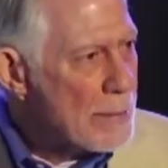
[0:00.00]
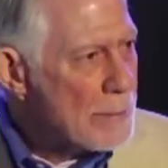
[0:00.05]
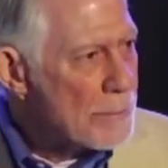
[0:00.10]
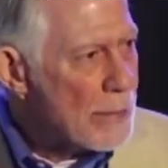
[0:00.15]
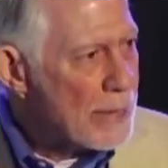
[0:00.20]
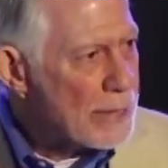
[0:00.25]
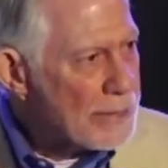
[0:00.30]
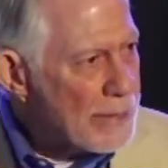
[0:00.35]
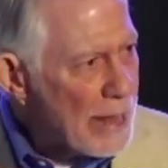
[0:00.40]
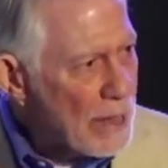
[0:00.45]

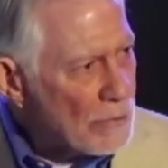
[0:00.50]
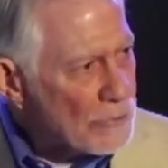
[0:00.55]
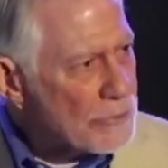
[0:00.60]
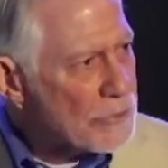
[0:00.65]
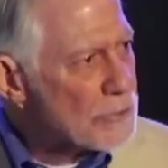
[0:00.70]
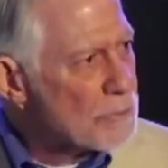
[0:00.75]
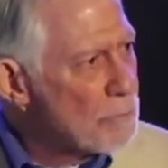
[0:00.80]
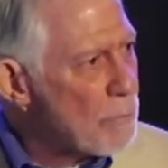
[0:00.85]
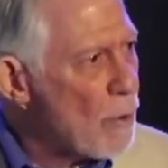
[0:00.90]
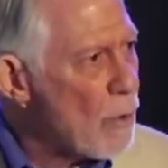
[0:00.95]
But he
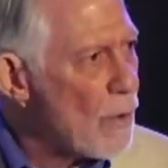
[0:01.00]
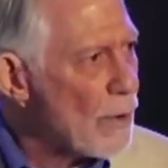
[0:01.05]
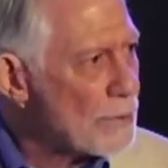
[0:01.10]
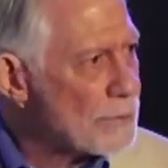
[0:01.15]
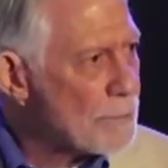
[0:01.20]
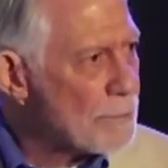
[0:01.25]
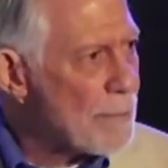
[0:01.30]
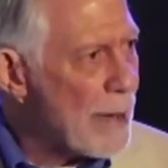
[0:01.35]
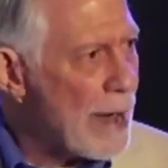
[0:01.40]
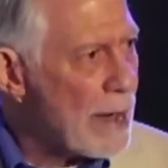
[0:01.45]
tells his
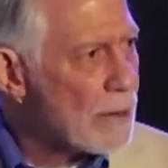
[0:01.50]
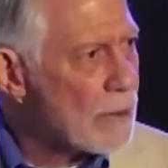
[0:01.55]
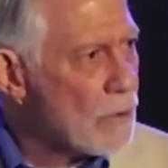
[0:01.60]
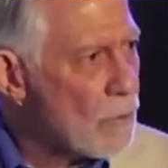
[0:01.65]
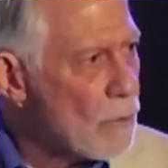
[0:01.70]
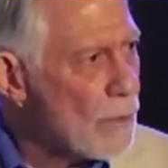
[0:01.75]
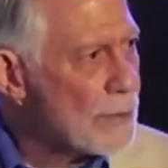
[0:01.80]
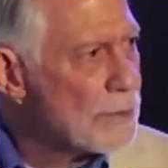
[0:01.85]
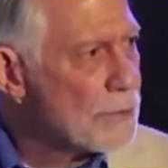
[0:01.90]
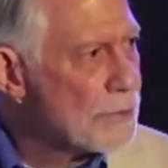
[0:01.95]
boys about
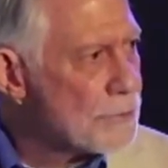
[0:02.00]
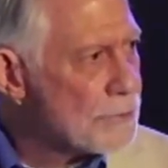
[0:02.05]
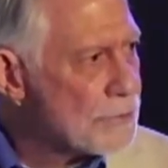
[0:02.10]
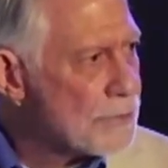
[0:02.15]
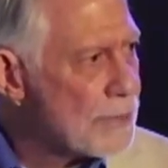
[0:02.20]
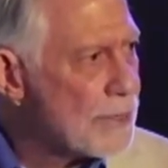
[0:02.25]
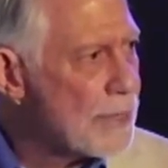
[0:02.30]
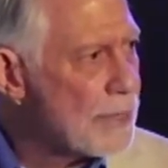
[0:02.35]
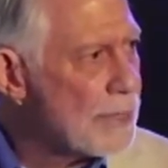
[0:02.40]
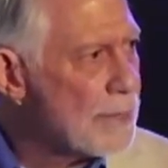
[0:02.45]
going to
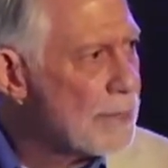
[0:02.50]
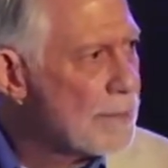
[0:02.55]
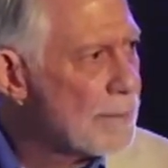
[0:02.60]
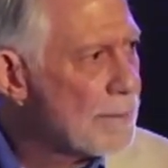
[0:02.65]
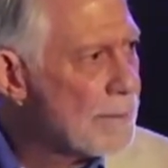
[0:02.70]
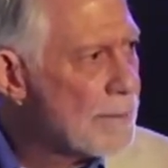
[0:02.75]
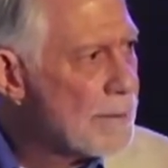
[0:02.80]
see